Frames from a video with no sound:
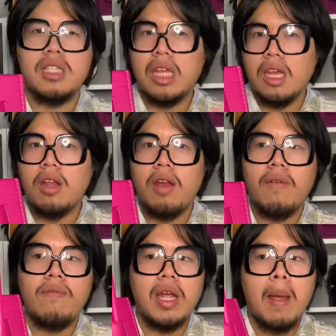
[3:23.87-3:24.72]
like, you know,
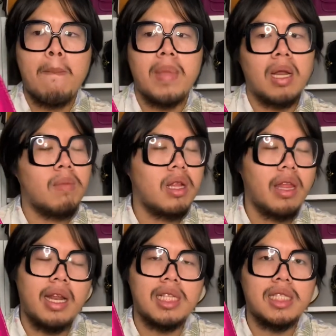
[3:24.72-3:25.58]
very minimal
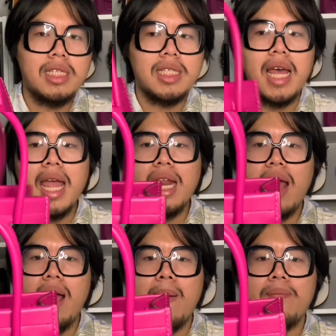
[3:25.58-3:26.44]
in its design.
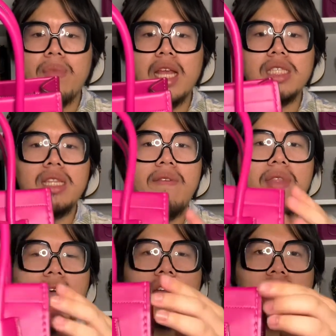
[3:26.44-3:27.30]
I just love
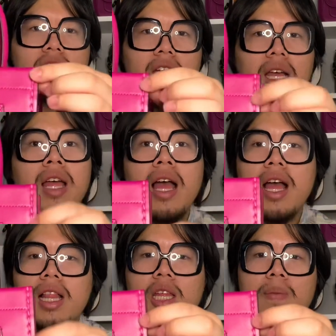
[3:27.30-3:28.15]
that extra
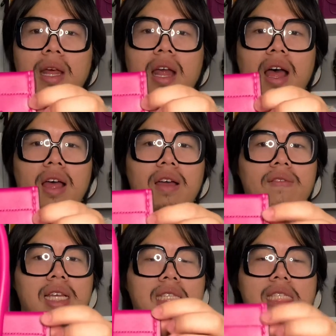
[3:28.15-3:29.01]
little bit
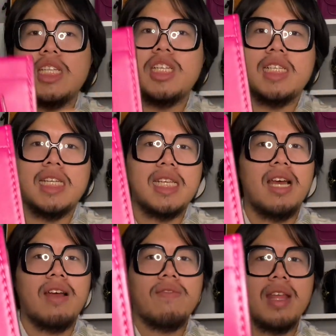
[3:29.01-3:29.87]
of stitching
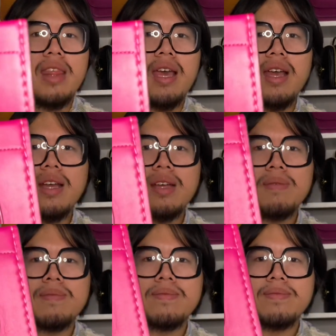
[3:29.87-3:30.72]
detail right there.
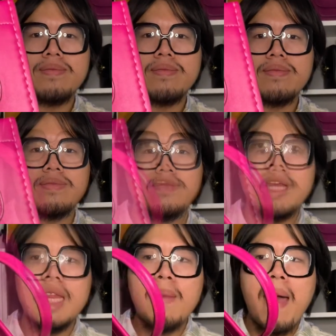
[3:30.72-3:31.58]
When
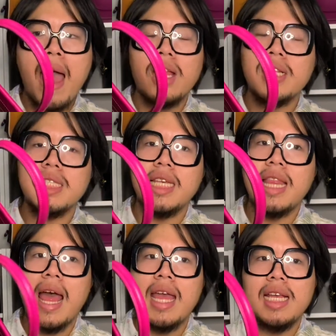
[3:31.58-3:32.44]
looking at the bag, you can see
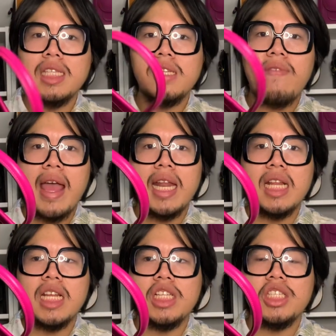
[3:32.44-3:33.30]
that it is
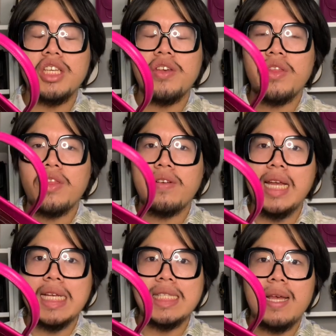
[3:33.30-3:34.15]
divided into
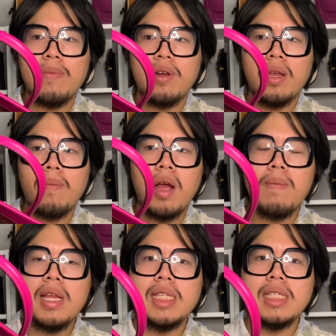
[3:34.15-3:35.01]
3 separate
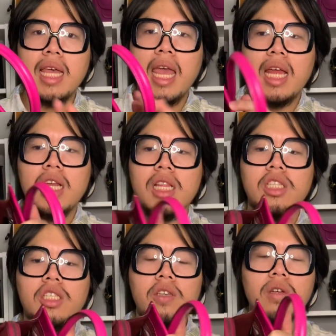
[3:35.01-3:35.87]
compartments, and the
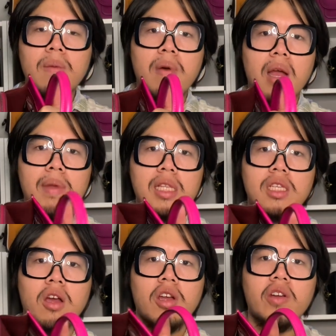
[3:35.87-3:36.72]
2 compartments
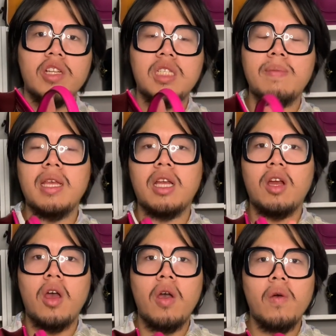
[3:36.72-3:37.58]
are going to be their
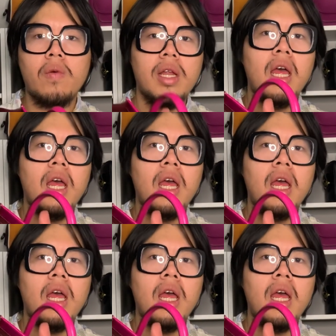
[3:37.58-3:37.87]
own